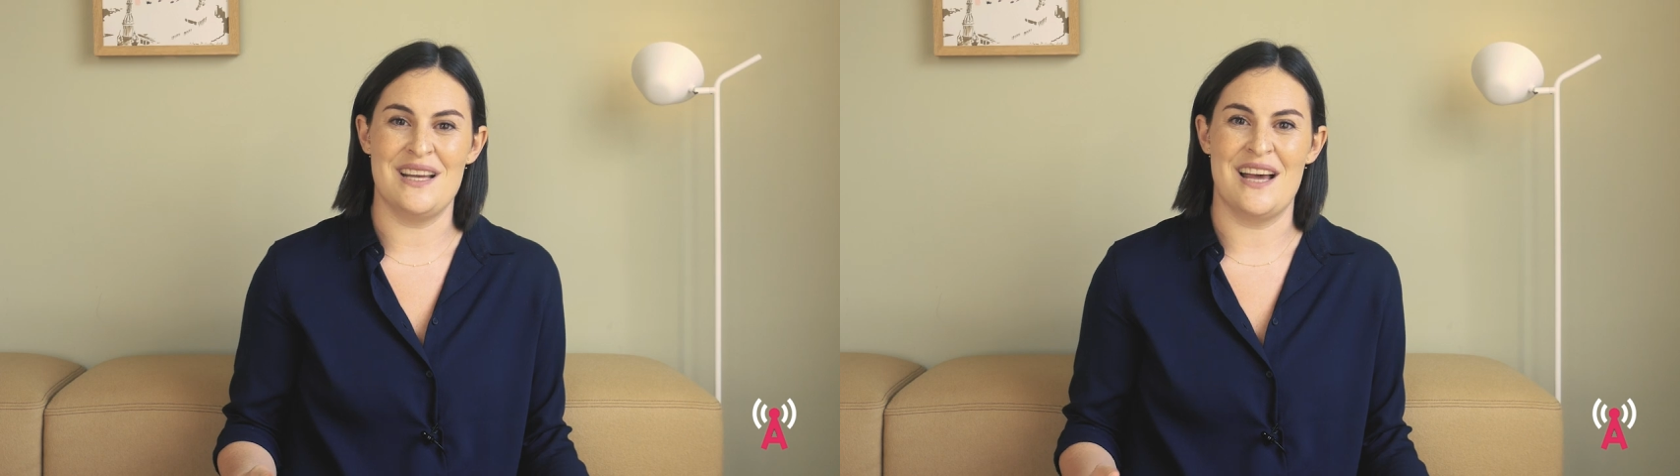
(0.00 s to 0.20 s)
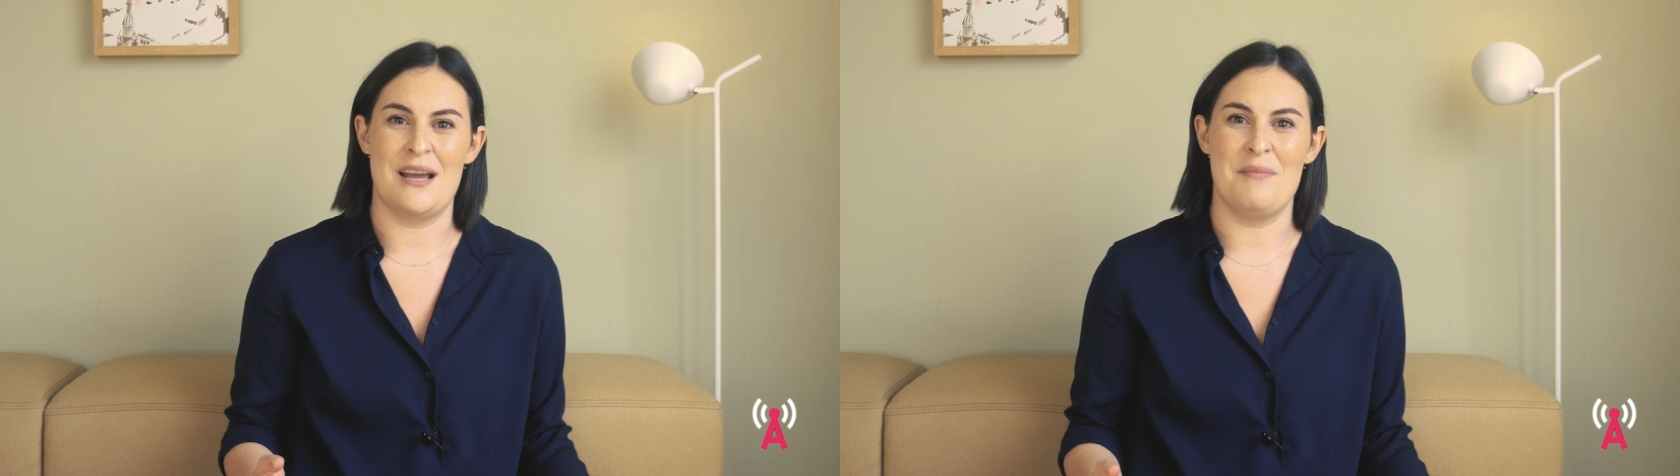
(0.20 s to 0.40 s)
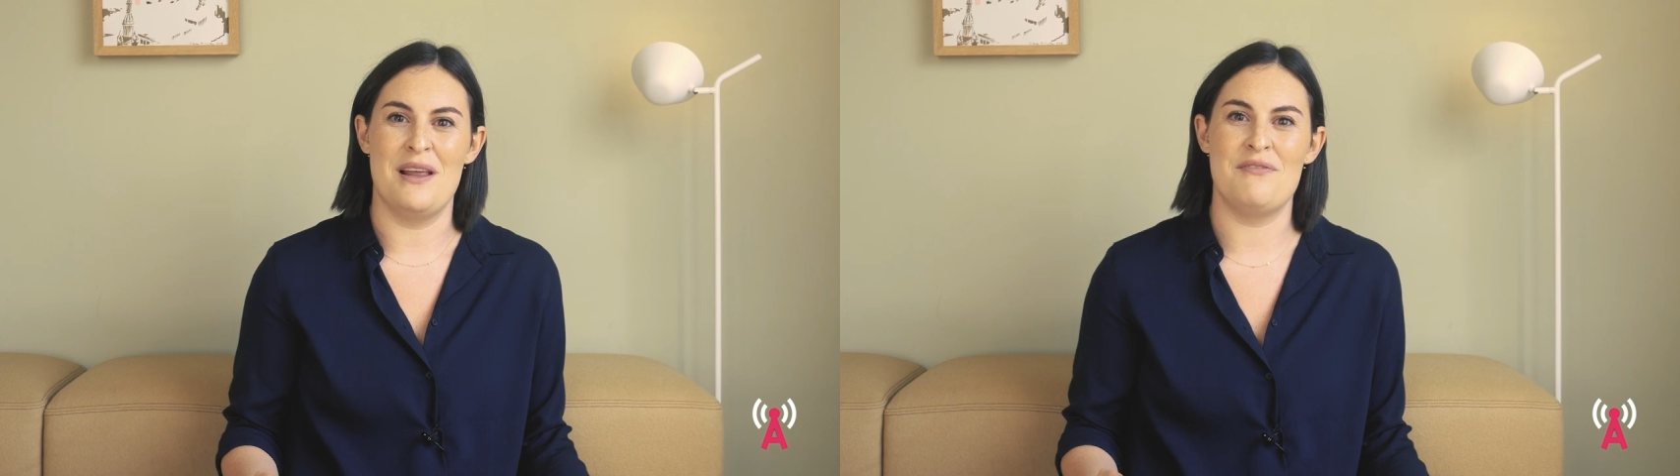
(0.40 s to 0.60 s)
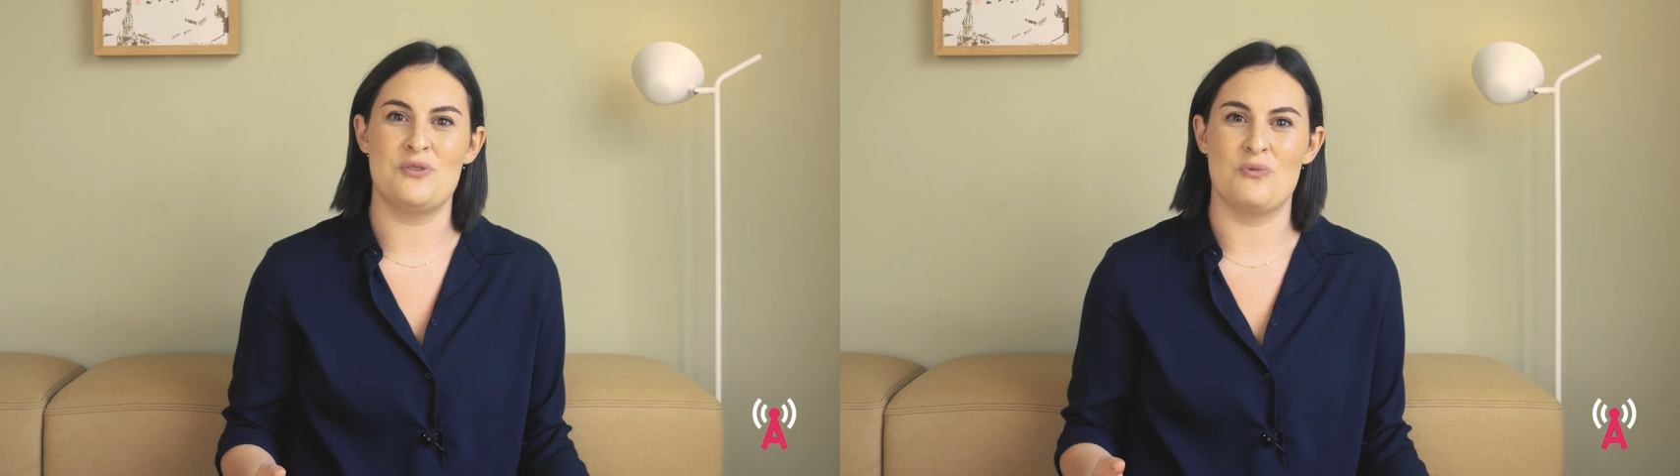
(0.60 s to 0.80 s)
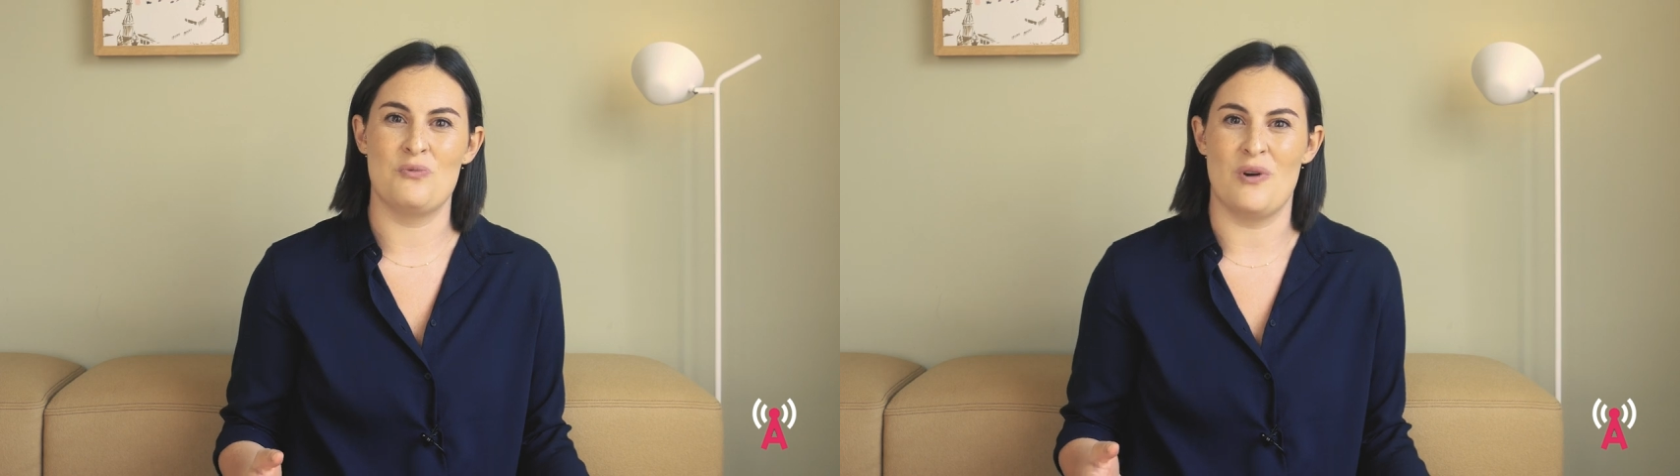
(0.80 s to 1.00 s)
and I'm left
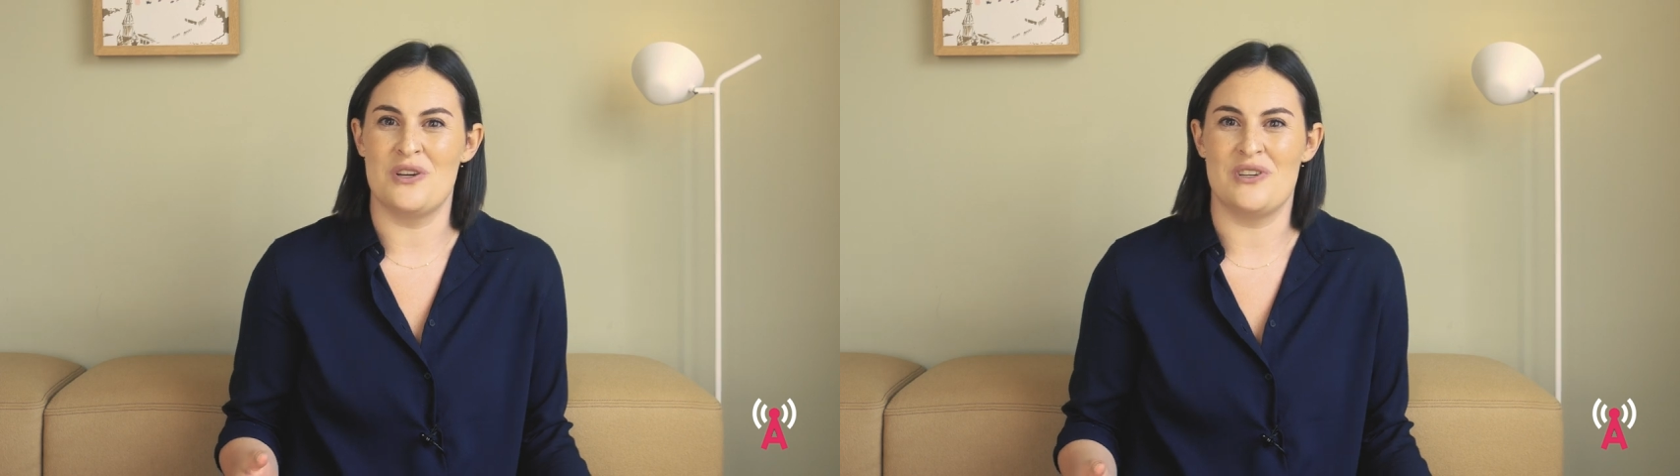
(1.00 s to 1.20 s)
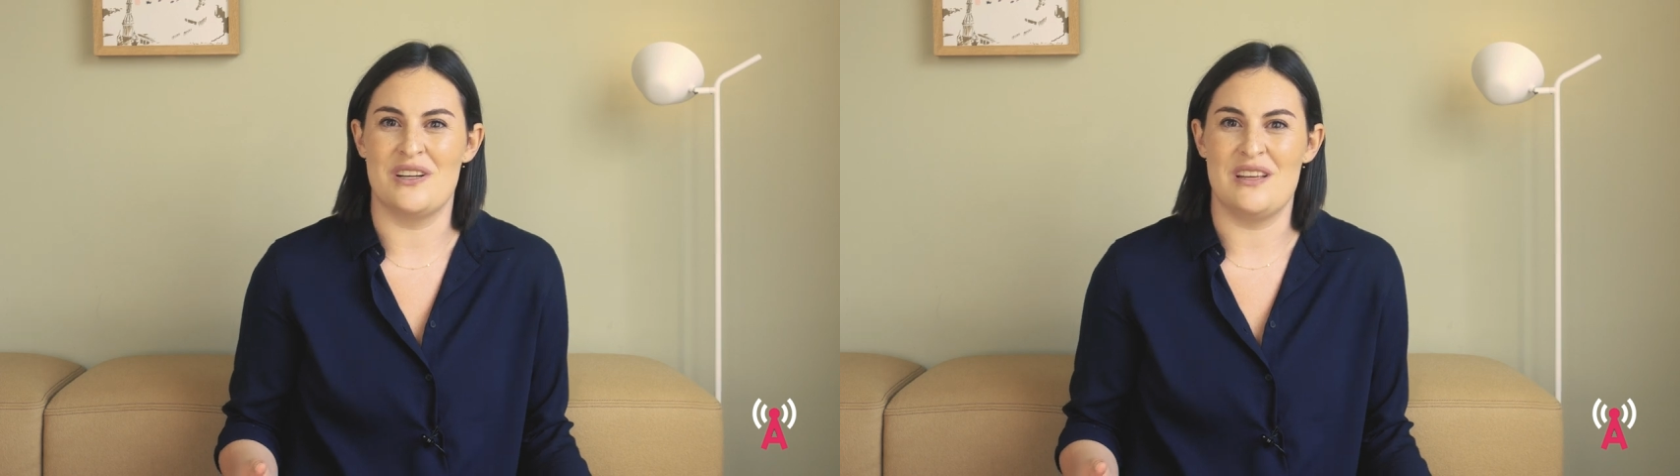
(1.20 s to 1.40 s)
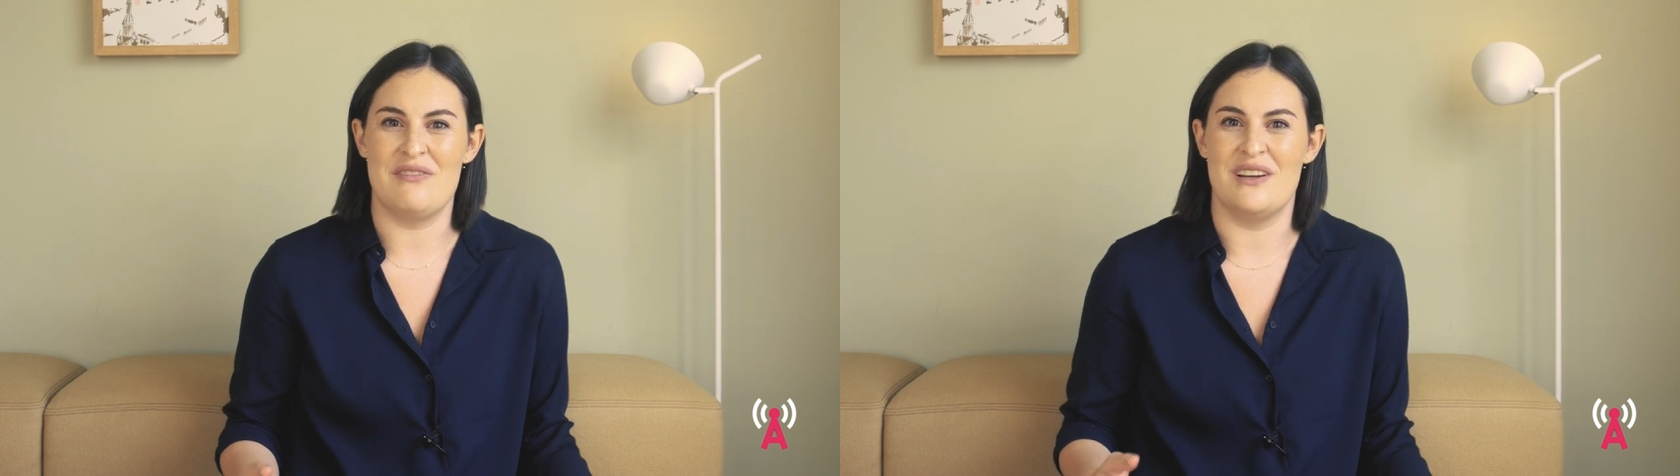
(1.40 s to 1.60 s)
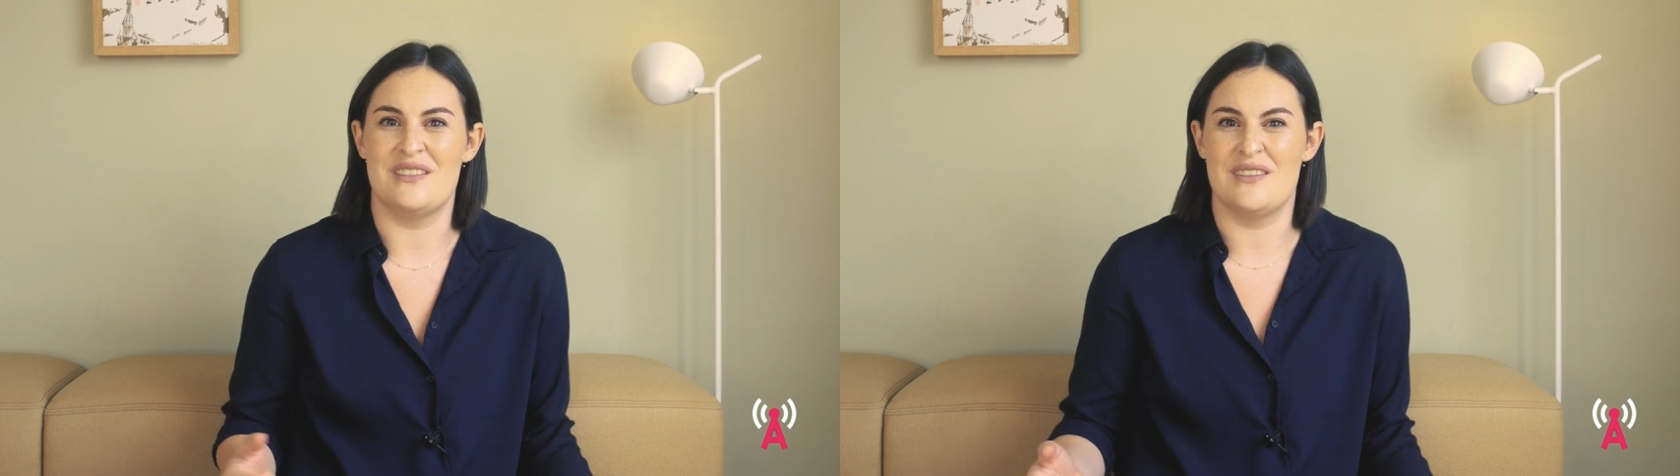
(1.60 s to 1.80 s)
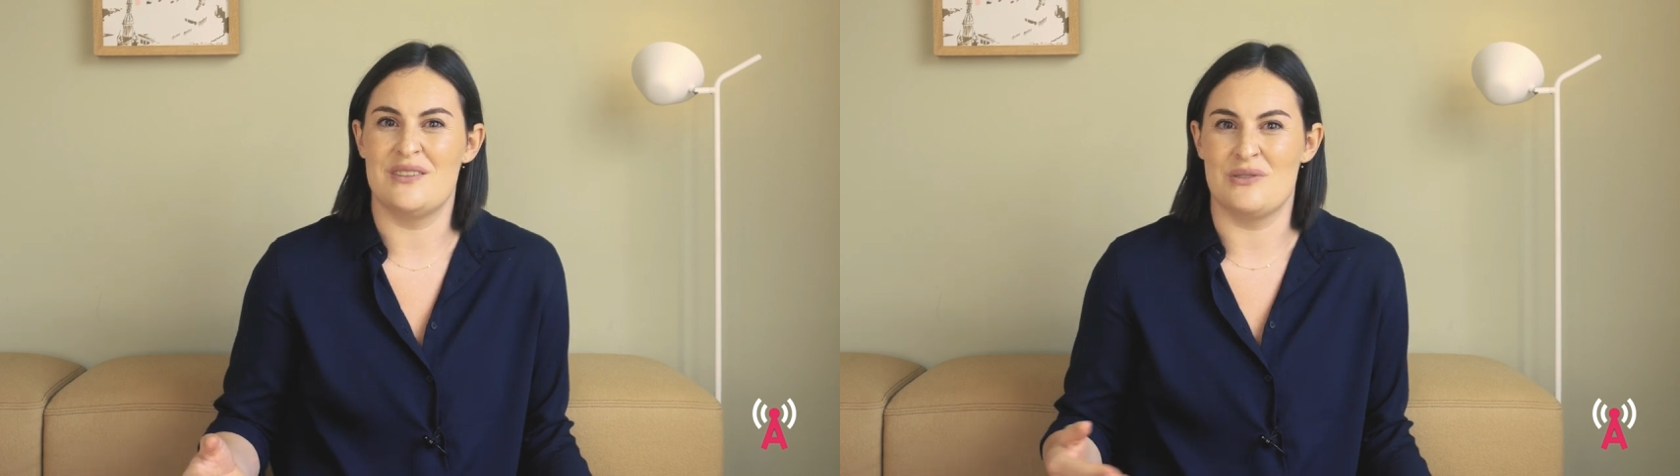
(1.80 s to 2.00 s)
wondering if I
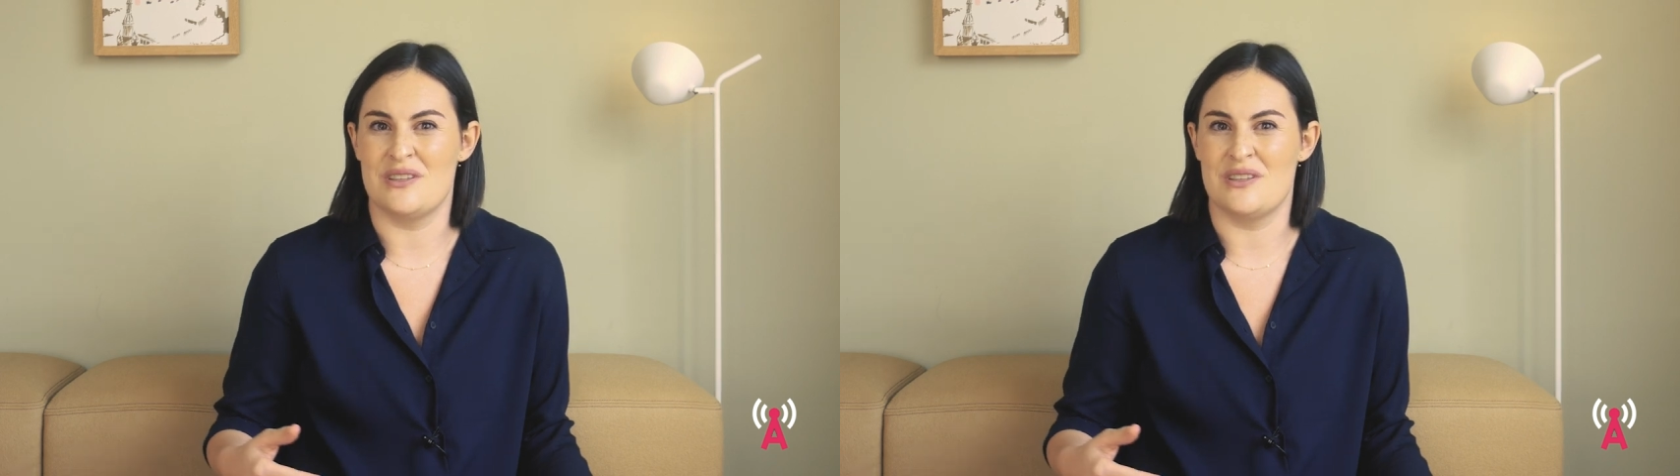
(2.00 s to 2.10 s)
did or